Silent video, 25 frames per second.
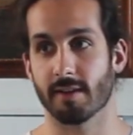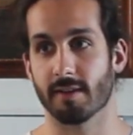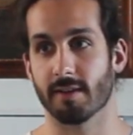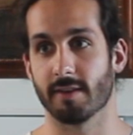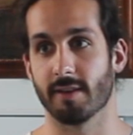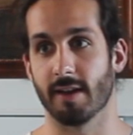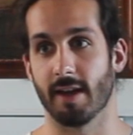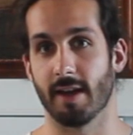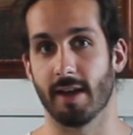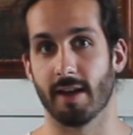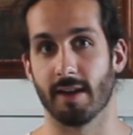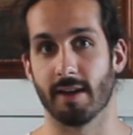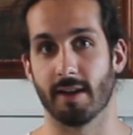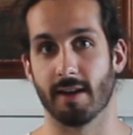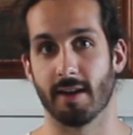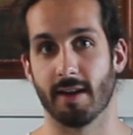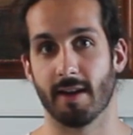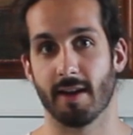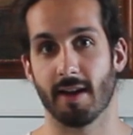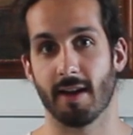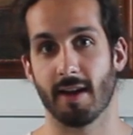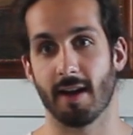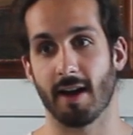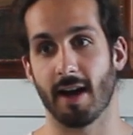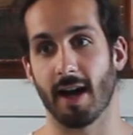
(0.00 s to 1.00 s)
then
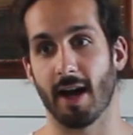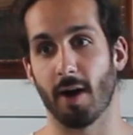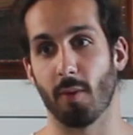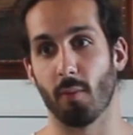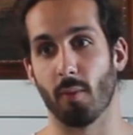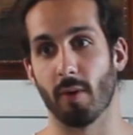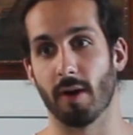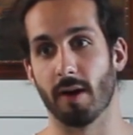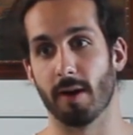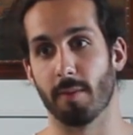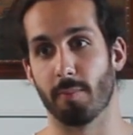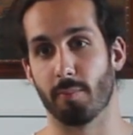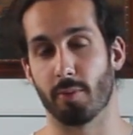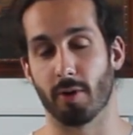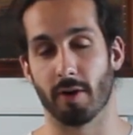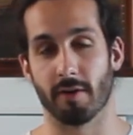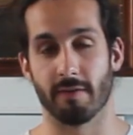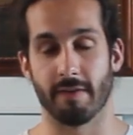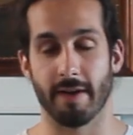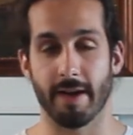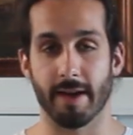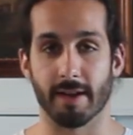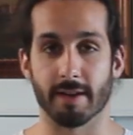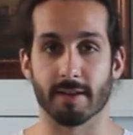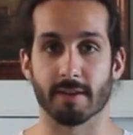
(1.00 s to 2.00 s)
I will
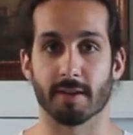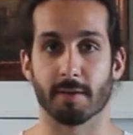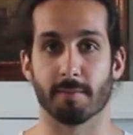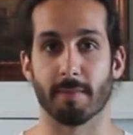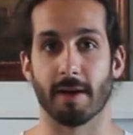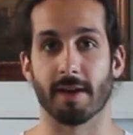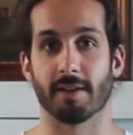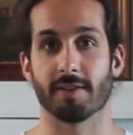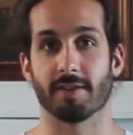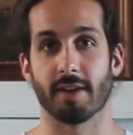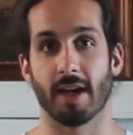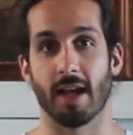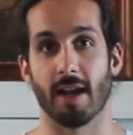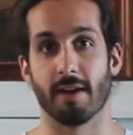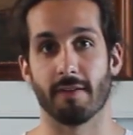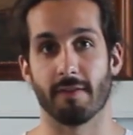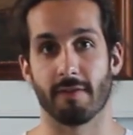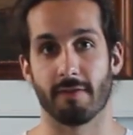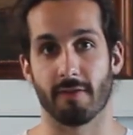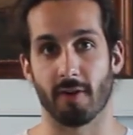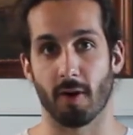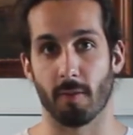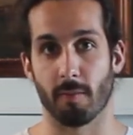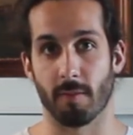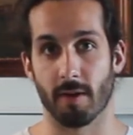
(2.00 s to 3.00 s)
prevent myself
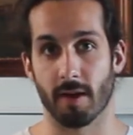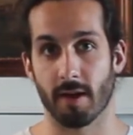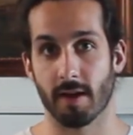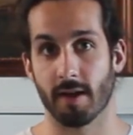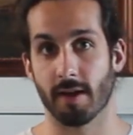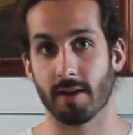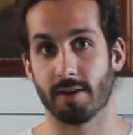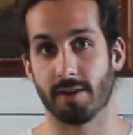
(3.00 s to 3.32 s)
from